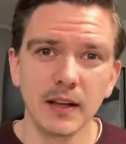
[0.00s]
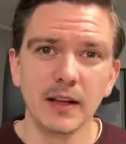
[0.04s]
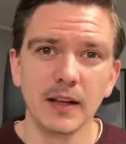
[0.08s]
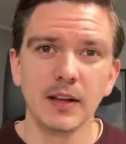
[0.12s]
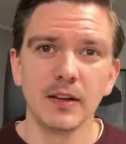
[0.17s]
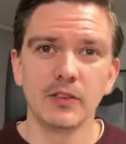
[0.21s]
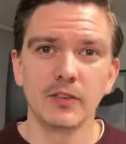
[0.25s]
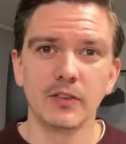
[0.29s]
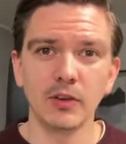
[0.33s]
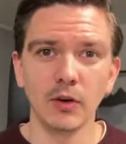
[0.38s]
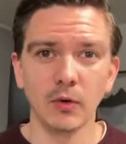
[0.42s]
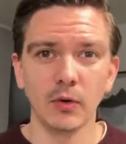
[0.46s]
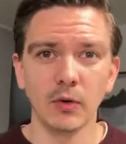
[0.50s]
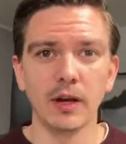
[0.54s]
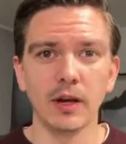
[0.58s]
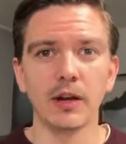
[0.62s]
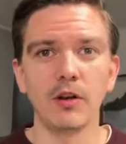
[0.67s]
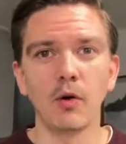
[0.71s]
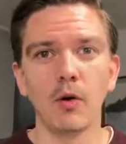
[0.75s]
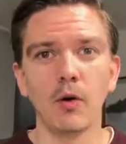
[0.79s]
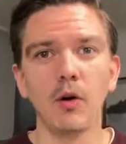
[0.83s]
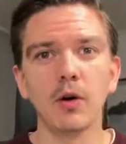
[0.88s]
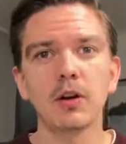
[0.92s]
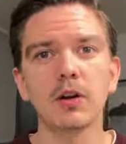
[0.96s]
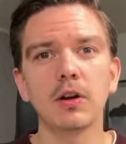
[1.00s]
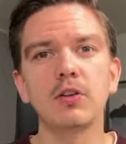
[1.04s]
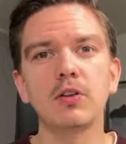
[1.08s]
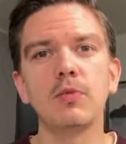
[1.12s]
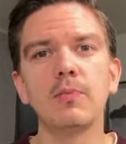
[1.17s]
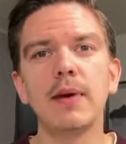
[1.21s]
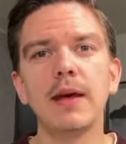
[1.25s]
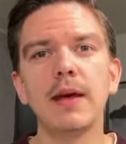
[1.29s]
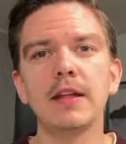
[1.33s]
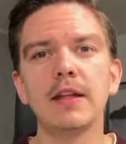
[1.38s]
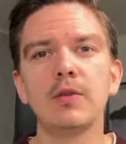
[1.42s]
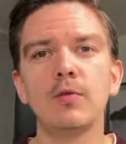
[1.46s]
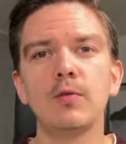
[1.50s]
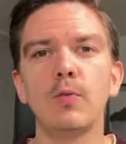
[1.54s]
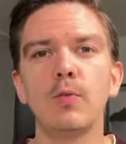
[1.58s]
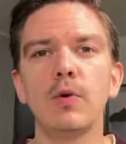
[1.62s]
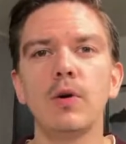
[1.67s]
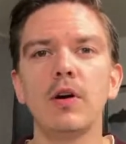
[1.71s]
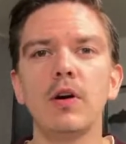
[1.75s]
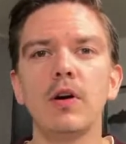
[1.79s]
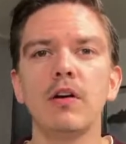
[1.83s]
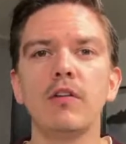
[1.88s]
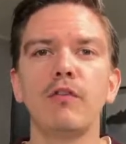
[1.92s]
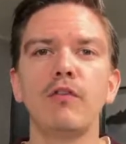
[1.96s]
So in order to make it
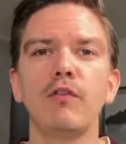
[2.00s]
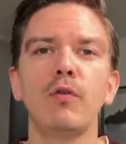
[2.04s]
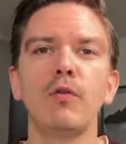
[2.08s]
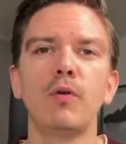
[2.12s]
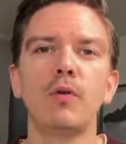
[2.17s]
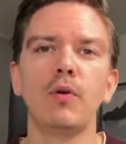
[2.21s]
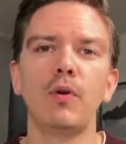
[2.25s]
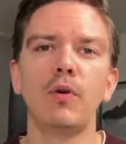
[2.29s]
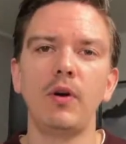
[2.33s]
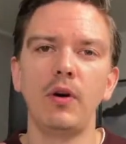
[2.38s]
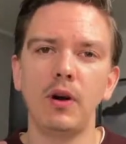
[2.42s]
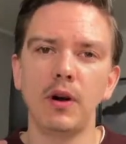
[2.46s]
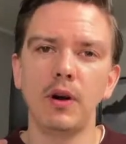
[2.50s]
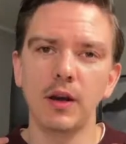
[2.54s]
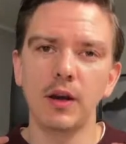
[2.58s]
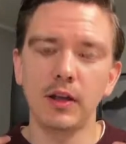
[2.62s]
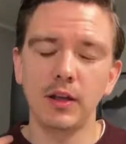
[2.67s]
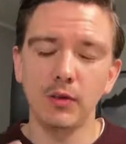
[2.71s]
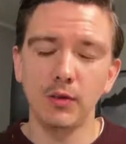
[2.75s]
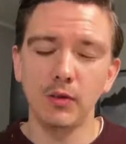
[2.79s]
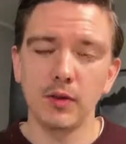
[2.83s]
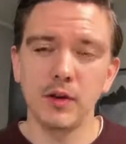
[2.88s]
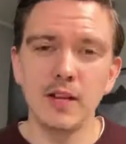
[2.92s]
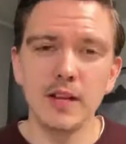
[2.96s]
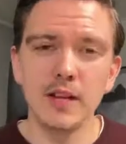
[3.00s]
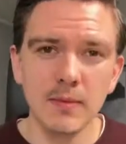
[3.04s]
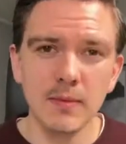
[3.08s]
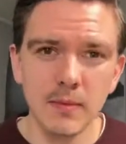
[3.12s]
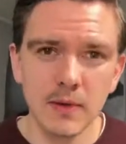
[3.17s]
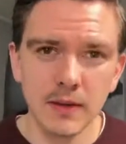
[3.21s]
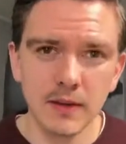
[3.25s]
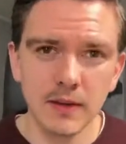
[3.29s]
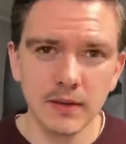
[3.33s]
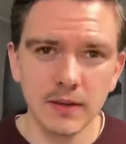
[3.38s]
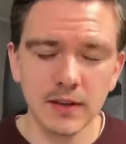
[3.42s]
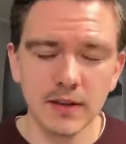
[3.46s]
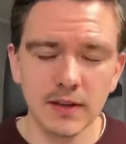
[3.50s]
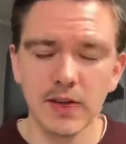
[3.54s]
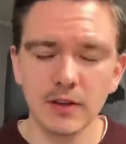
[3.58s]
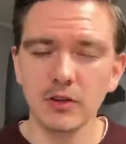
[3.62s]
work for your team easier,